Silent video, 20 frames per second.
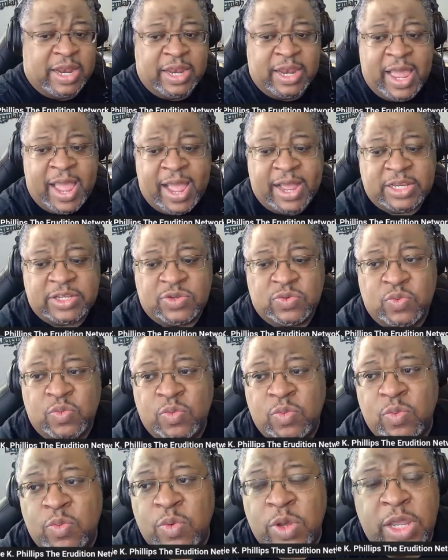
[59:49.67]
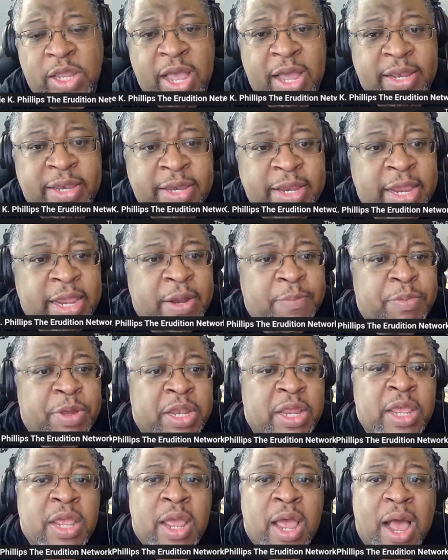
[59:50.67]
it last week. I did,
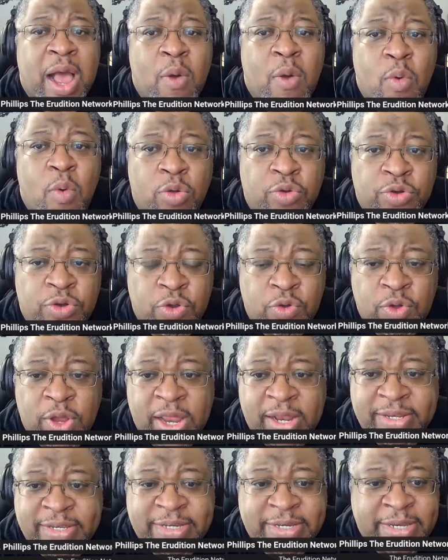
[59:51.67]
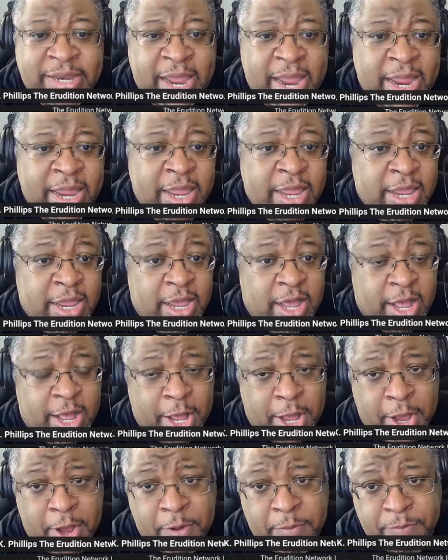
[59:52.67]
but I won't do it today.
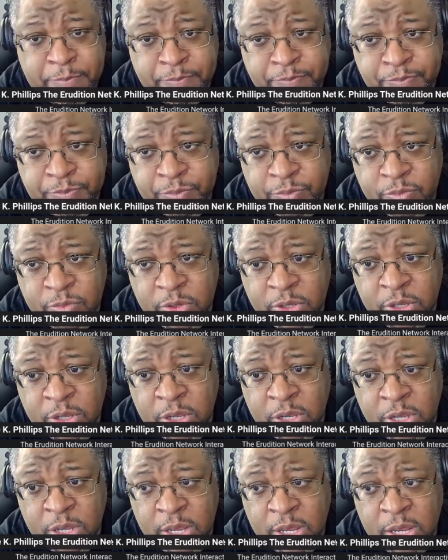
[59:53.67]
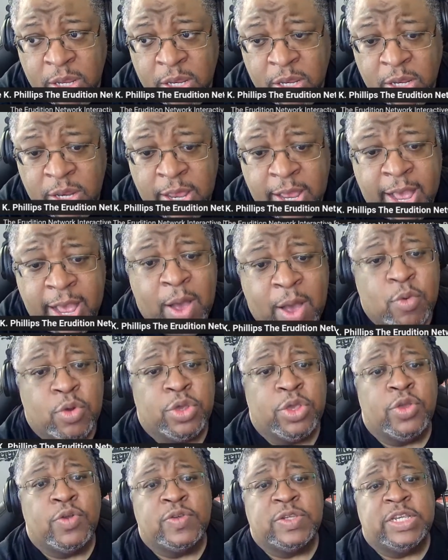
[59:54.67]
Um, I will
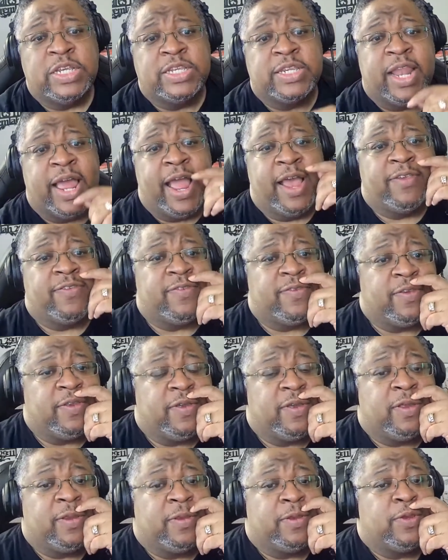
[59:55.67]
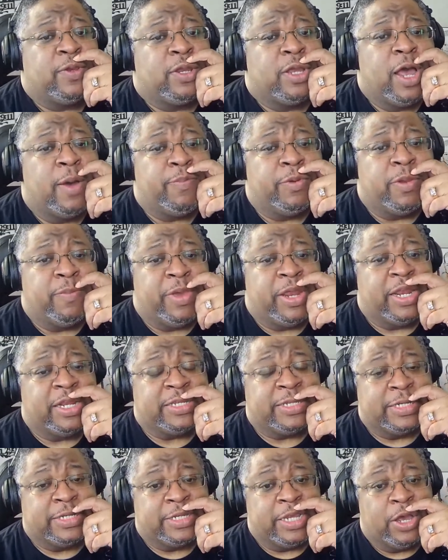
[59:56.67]
use these last couple of
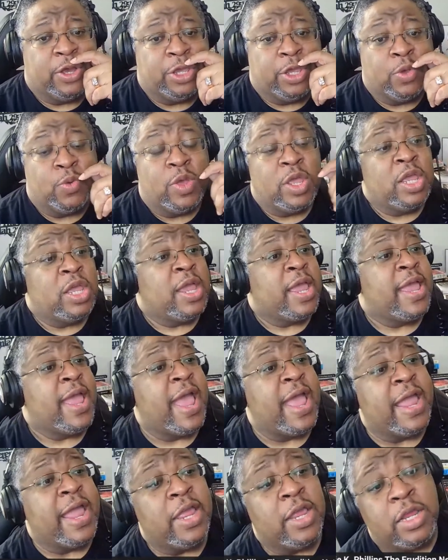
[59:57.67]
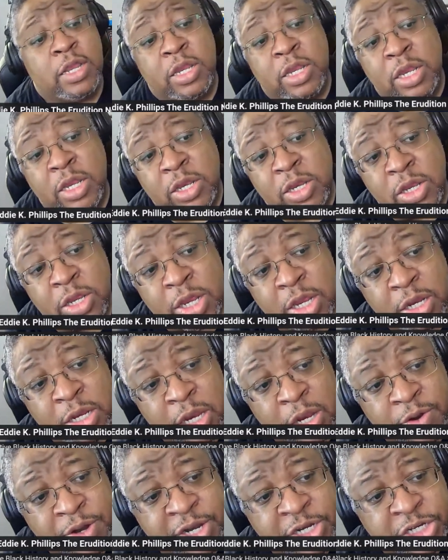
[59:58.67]
minutes to tell you, hey,
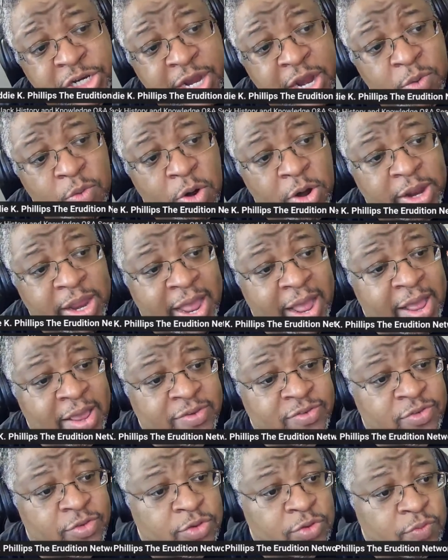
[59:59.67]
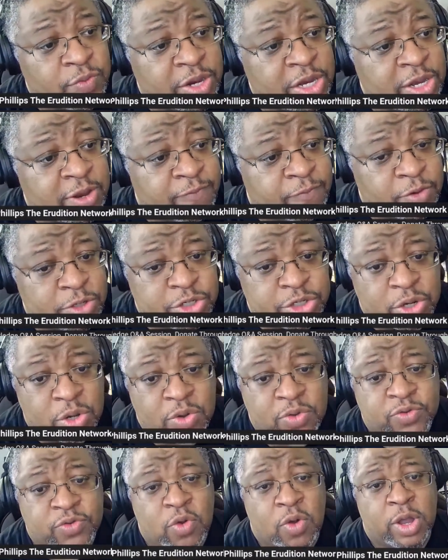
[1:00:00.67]
the Erudition Network has three different
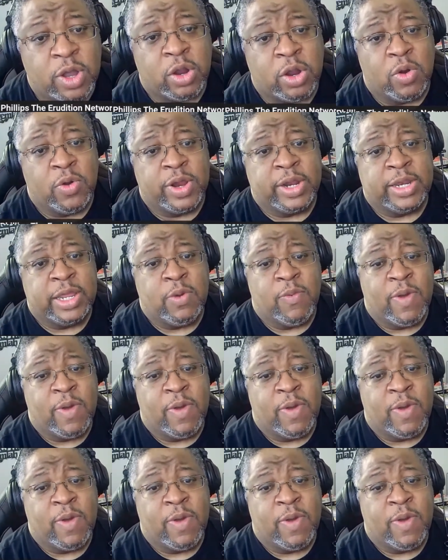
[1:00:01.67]
shows on currently